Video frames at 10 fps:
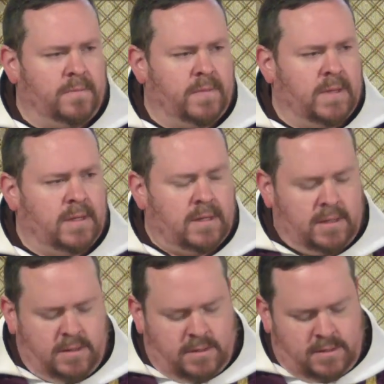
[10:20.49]

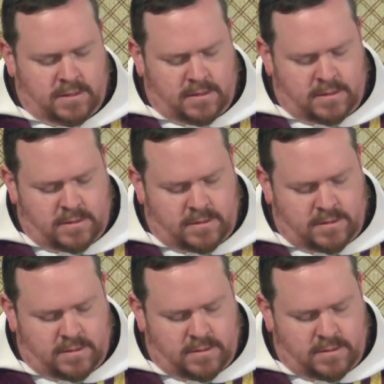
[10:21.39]
(no one is talking)